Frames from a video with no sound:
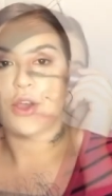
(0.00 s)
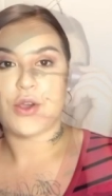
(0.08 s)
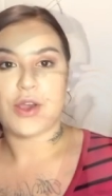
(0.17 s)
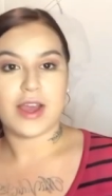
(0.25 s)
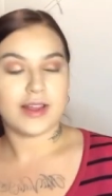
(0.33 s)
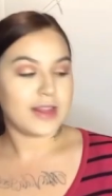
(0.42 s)

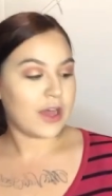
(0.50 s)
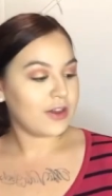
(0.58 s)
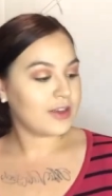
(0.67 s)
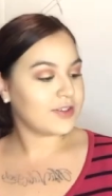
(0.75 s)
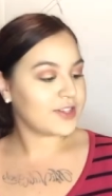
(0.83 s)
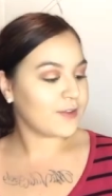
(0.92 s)
Alright, now
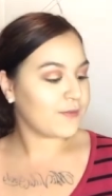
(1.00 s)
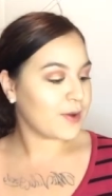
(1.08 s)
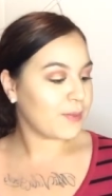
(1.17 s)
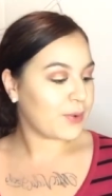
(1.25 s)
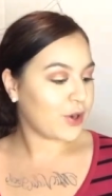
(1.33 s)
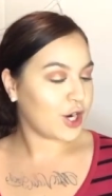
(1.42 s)
here's the
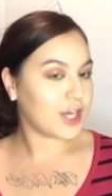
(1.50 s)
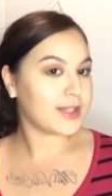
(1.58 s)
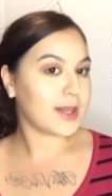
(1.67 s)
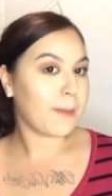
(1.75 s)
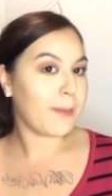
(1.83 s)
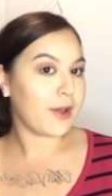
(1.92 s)
fun part,
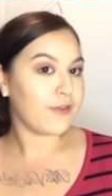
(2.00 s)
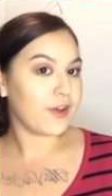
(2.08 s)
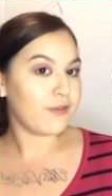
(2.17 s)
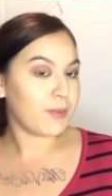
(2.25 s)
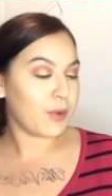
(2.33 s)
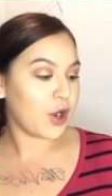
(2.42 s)
my
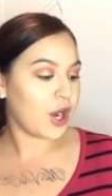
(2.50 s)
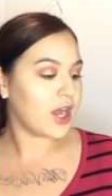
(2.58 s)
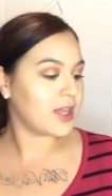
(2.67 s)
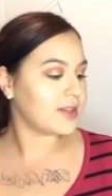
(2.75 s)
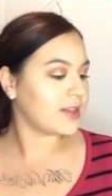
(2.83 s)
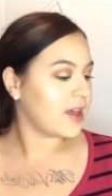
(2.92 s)
favorite
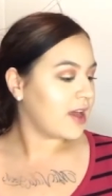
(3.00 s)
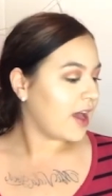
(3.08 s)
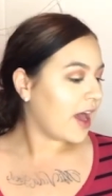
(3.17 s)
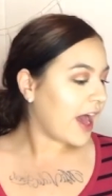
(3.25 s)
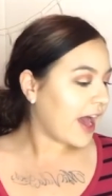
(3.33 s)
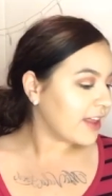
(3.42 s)
part,
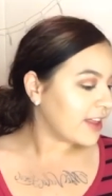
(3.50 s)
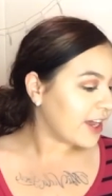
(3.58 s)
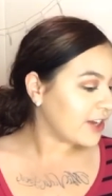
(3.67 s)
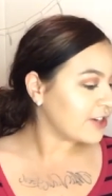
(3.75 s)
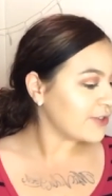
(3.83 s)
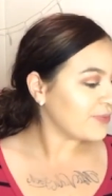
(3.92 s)

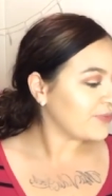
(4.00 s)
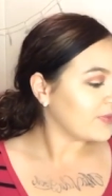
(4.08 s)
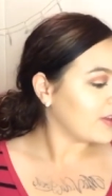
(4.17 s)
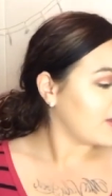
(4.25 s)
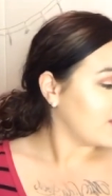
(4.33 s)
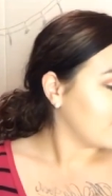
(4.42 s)
highlighter.
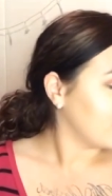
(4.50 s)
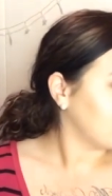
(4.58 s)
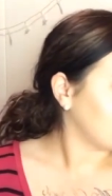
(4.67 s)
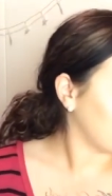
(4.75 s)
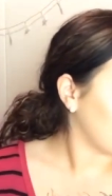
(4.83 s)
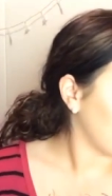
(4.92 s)

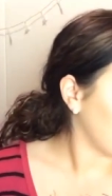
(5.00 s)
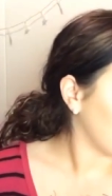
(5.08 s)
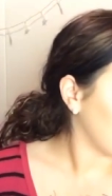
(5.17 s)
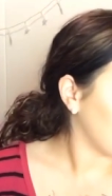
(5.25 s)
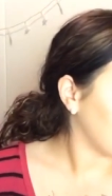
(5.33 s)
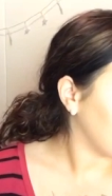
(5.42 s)
So
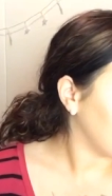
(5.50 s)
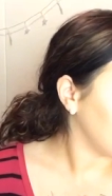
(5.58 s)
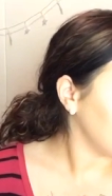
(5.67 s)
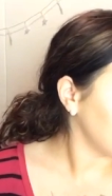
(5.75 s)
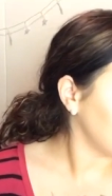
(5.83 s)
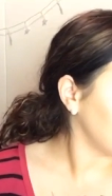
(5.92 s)
for
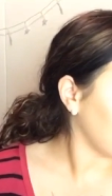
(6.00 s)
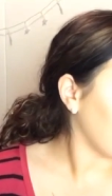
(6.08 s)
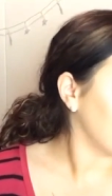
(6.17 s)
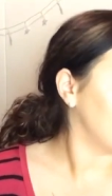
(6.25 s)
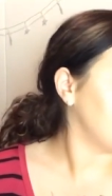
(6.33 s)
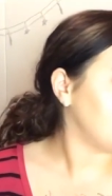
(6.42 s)
this
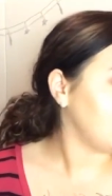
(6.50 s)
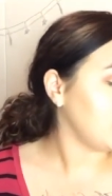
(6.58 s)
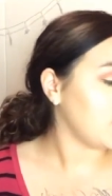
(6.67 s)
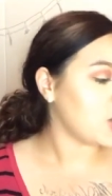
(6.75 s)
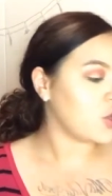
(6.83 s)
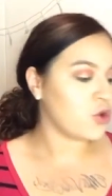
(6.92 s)

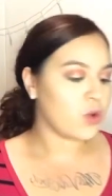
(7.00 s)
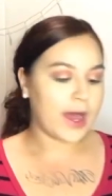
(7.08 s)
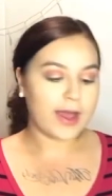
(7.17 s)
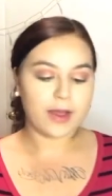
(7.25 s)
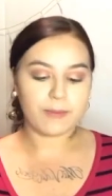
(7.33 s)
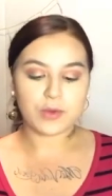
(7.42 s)
video,
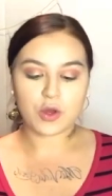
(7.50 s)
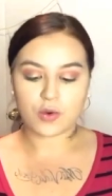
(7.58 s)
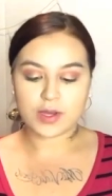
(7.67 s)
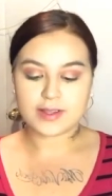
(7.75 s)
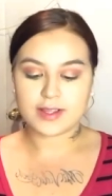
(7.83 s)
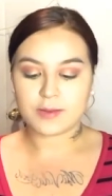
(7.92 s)
I am
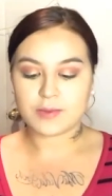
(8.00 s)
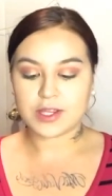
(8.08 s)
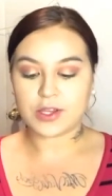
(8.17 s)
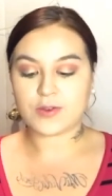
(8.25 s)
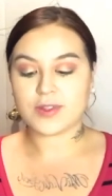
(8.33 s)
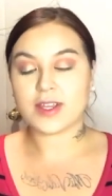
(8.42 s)
going to be
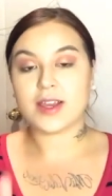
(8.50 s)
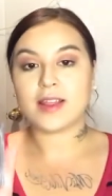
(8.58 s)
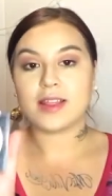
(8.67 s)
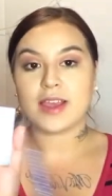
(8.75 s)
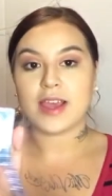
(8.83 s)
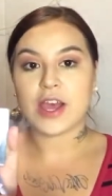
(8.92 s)
using
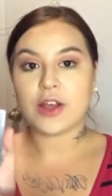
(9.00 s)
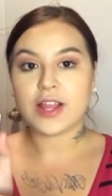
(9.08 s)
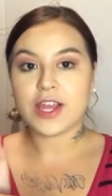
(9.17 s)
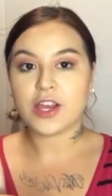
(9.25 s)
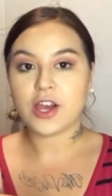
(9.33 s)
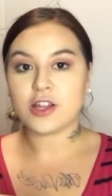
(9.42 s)
the
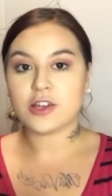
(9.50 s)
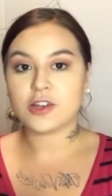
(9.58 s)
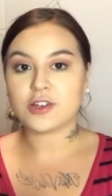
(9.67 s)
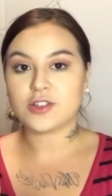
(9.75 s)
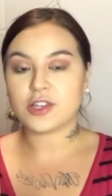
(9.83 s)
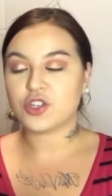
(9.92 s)
LA
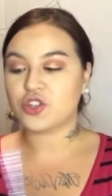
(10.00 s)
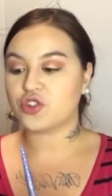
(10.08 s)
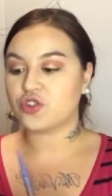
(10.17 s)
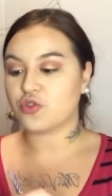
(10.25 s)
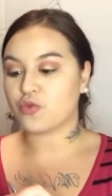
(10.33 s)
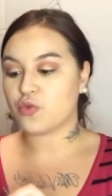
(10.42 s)
Colors
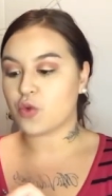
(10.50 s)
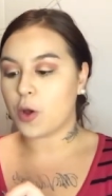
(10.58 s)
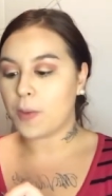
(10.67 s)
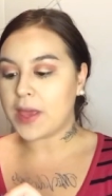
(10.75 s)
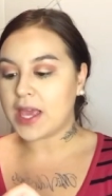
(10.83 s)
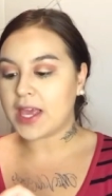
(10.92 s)

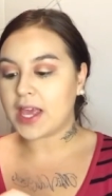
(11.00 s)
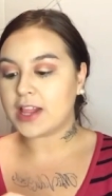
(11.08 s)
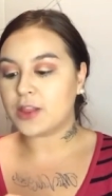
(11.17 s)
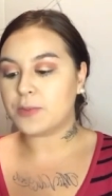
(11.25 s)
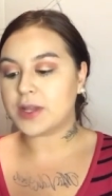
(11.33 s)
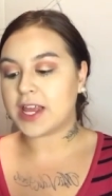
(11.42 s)
Strobing
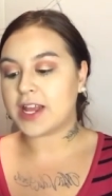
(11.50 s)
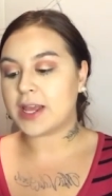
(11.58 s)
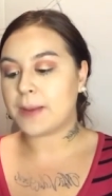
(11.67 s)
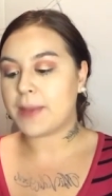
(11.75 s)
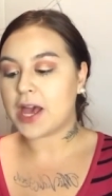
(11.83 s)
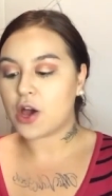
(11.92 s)

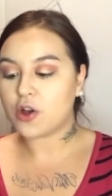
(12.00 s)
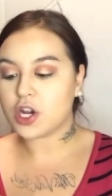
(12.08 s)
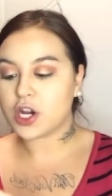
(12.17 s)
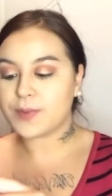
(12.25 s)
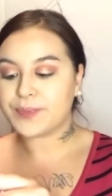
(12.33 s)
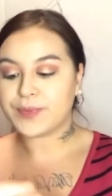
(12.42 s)
Illuminating
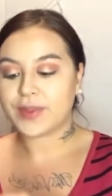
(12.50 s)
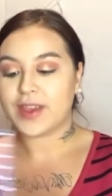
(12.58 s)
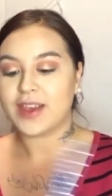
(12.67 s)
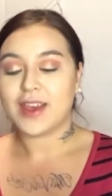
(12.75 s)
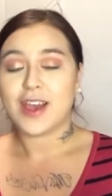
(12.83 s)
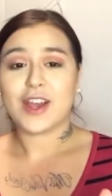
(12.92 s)
Powder.
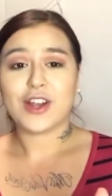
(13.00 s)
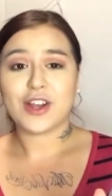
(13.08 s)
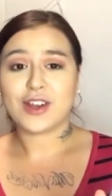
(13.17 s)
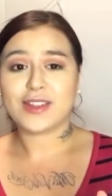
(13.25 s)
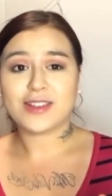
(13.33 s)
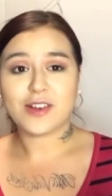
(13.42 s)

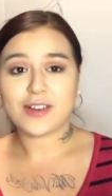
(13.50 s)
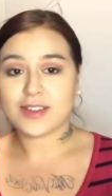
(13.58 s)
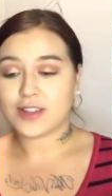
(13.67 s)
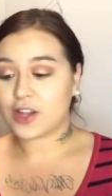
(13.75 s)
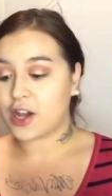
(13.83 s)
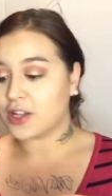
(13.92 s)
Girl, this
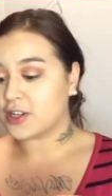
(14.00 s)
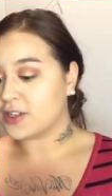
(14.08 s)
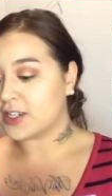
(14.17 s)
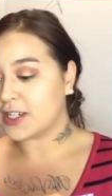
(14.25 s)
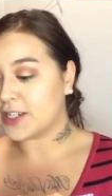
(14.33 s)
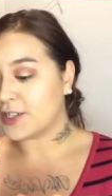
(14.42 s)
costs $1
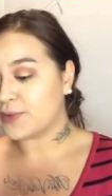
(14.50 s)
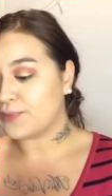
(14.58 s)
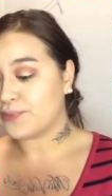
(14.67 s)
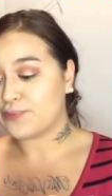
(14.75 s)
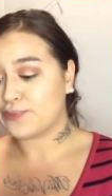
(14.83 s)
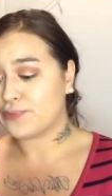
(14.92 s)
and